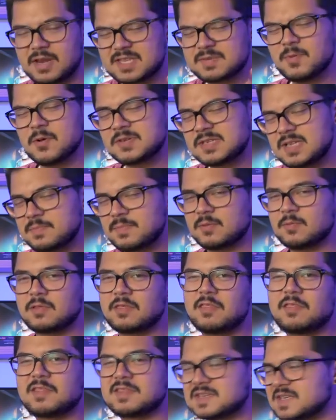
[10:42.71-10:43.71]
But it's mostly been
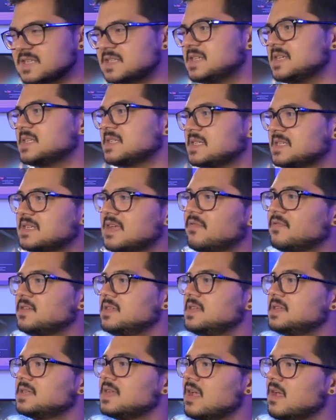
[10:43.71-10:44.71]
within the 60s and
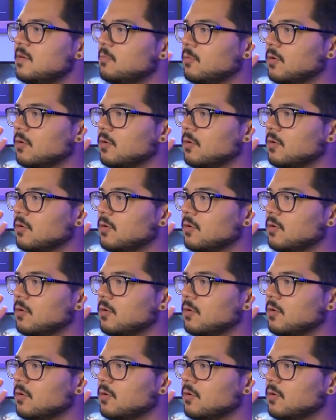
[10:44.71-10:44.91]
70s.